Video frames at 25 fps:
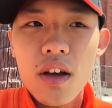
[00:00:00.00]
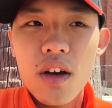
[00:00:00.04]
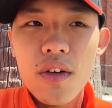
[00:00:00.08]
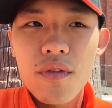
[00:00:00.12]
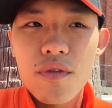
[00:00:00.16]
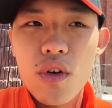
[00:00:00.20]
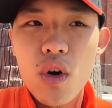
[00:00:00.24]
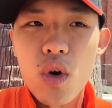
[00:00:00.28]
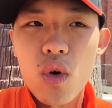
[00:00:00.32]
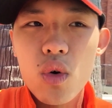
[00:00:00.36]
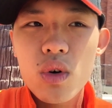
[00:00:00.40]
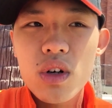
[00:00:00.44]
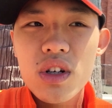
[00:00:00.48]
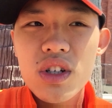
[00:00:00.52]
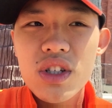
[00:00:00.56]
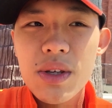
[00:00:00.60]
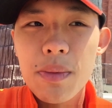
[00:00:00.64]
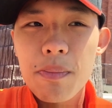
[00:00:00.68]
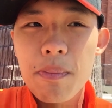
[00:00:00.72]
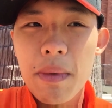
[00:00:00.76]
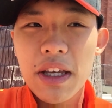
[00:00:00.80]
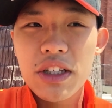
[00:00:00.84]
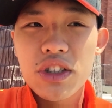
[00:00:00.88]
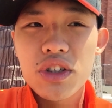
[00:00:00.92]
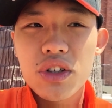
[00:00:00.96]
of course
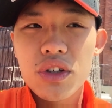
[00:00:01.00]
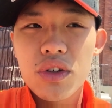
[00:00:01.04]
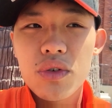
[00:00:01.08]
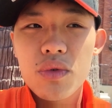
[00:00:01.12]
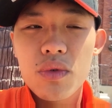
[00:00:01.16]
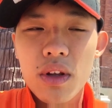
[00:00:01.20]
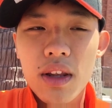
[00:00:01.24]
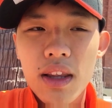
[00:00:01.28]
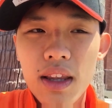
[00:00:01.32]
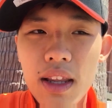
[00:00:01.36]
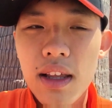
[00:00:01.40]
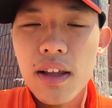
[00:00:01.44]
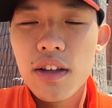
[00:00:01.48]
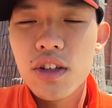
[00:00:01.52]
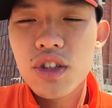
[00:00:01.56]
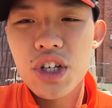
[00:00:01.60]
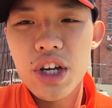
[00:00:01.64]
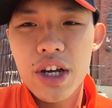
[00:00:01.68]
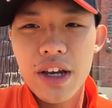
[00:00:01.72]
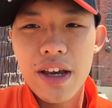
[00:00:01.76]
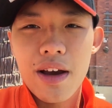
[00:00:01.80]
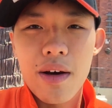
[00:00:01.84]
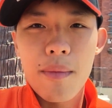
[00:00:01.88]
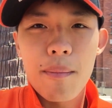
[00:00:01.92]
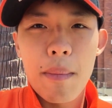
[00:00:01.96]
make sure you
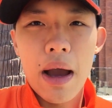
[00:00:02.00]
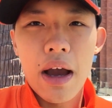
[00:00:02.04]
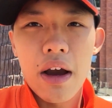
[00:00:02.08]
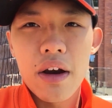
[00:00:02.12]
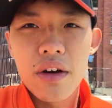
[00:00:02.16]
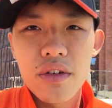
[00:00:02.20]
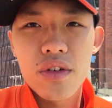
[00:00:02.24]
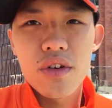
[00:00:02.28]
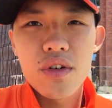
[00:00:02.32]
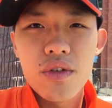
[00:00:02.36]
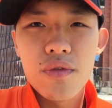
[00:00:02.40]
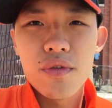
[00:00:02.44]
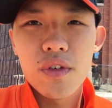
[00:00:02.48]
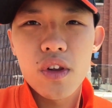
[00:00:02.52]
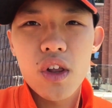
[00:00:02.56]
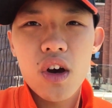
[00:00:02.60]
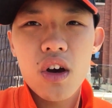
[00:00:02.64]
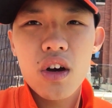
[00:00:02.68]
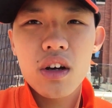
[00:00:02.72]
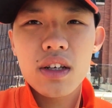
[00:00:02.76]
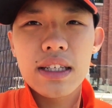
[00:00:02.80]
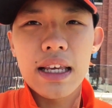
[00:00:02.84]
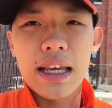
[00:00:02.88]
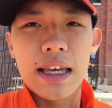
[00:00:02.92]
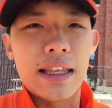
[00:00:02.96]
check out my other
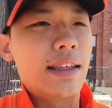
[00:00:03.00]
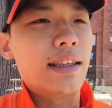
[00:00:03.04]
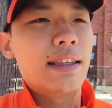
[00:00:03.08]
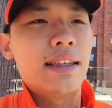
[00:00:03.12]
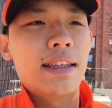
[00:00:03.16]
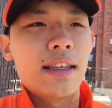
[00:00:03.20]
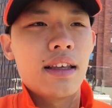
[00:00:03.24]
vlogs and